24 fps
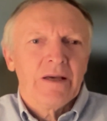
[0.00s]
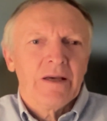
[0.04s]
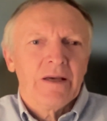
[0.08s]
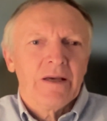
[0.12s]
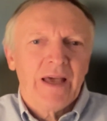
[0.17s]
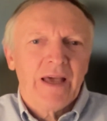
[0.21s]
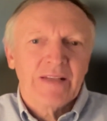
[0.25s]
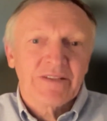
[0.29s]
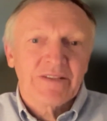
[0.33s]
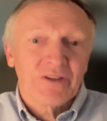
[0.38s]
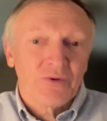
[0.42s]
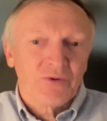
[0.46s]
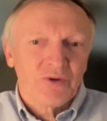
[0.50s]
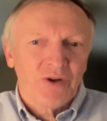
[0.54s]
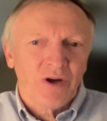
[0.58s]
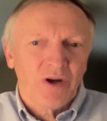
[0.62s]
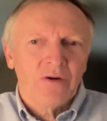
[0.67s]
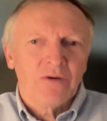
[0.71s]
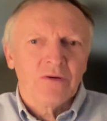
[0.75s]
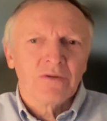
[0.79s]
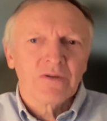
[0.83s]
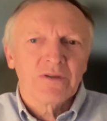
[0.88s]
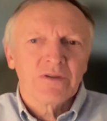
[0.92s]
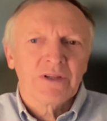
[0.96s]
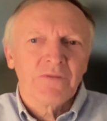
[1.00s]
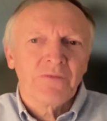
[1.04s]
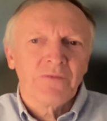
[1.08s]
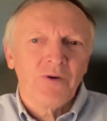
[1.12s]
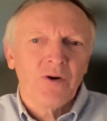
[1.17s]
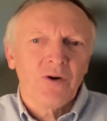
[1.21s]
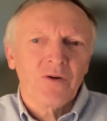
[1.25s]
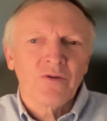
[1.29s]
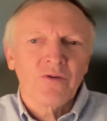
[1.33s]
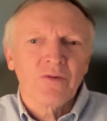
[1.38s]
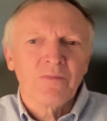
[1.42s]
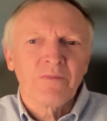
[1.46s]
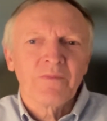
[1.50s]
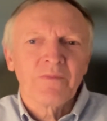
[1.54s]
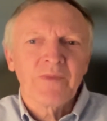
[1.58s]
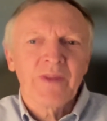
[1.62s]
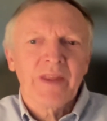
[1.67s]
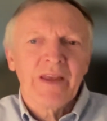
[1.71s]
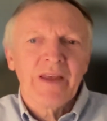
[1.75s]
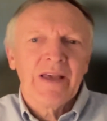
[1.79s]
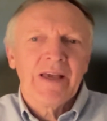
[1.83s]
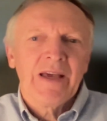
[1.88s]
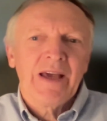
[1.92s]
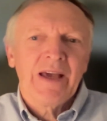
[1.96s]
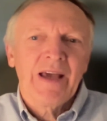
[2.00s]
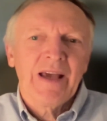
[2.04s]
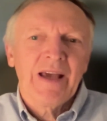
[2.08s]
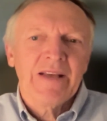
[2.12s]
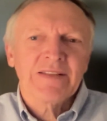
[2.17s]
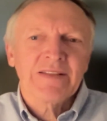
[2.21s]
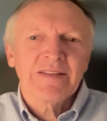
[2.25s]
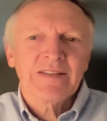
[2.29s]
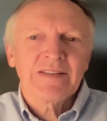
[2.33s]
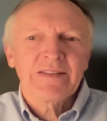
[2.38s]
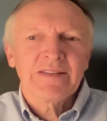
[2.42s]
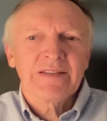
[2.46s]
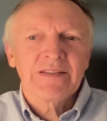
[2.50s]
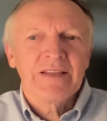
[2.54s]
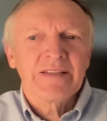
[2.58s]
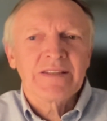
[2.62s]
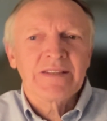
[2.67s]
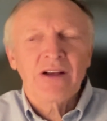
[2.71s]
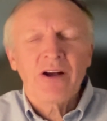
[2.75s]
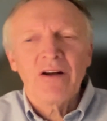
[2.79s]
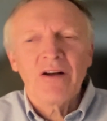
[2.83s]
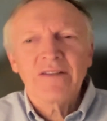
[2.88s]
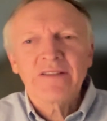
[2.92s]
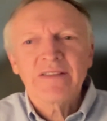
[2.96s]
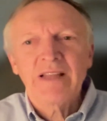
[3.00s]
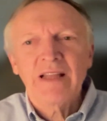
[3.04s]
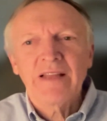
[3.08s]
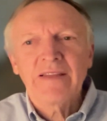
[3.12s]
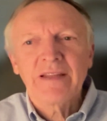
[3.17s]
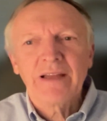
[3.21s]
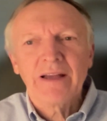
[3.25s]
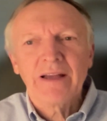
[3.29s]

As you know, the Forum has this constant